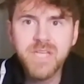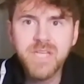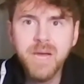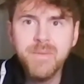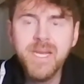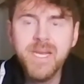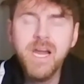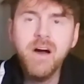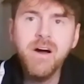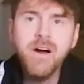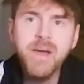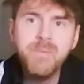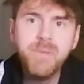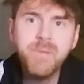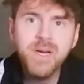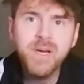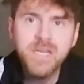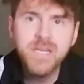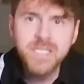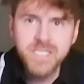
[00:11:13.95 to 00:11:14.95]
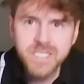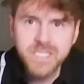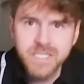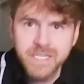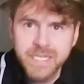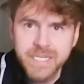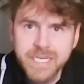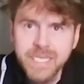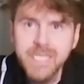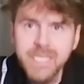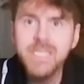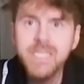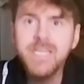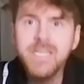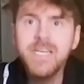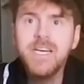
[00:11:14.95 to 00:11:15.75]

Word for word: I mean, I personally